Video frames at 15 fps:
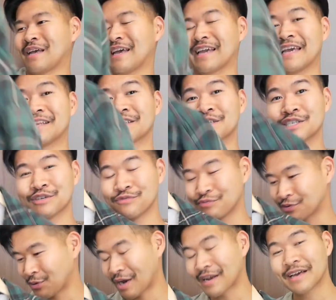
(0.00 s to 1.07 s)
Again, this is a
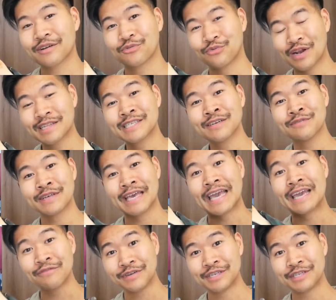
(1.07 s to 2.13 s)
quite a relatively
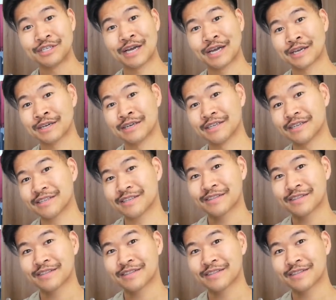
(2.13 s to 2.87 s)
heavy jacket